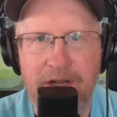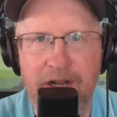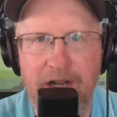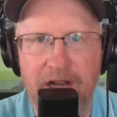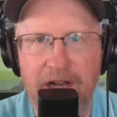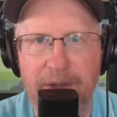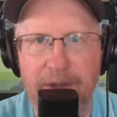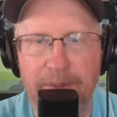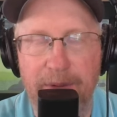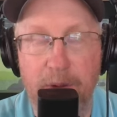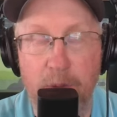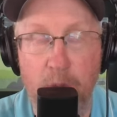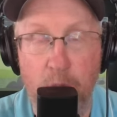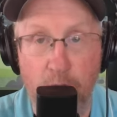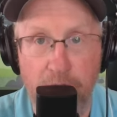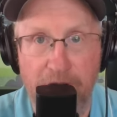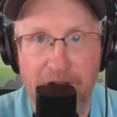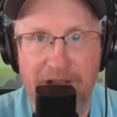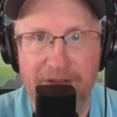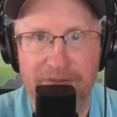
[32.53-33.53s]
And
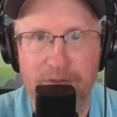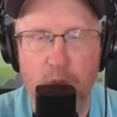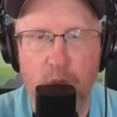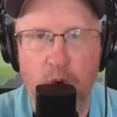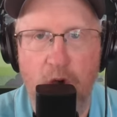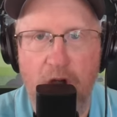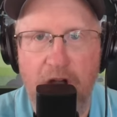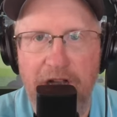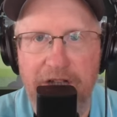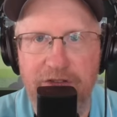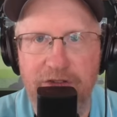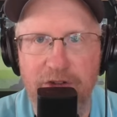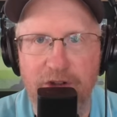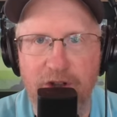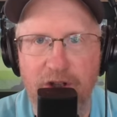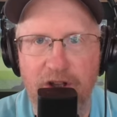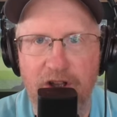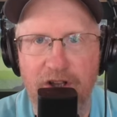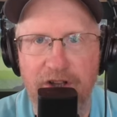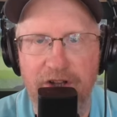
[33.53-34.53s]
we're going to have a
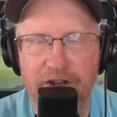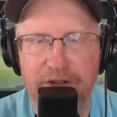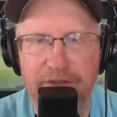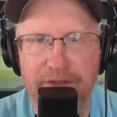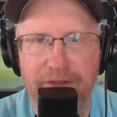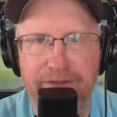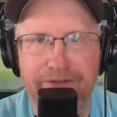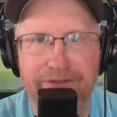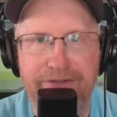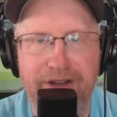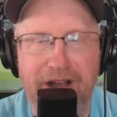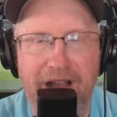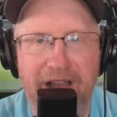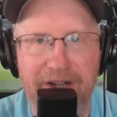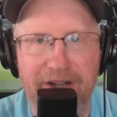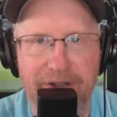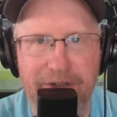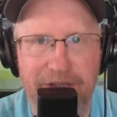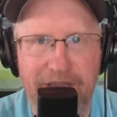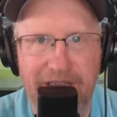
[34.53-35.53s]
watch-along of the
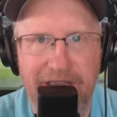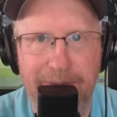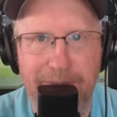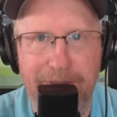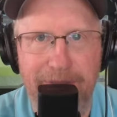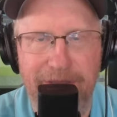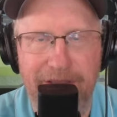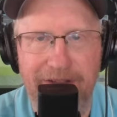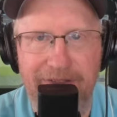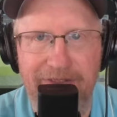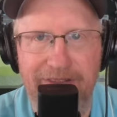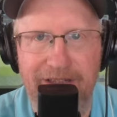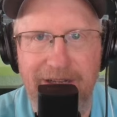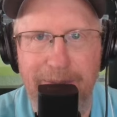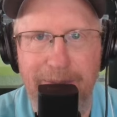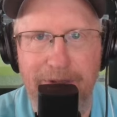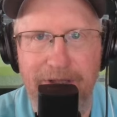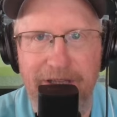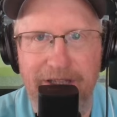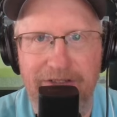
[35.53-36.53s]
final game of the
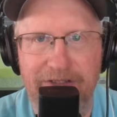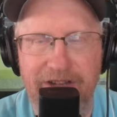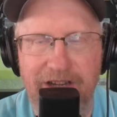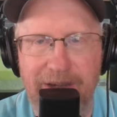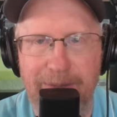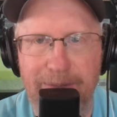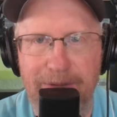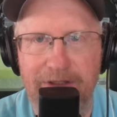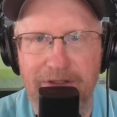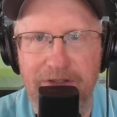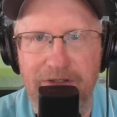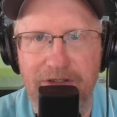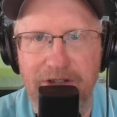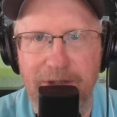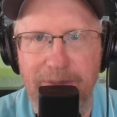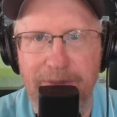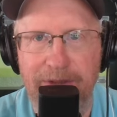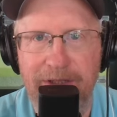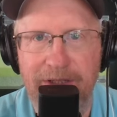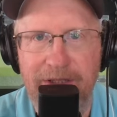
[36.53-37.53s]
NCAA
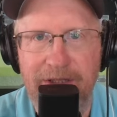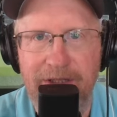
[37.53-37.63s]
championship.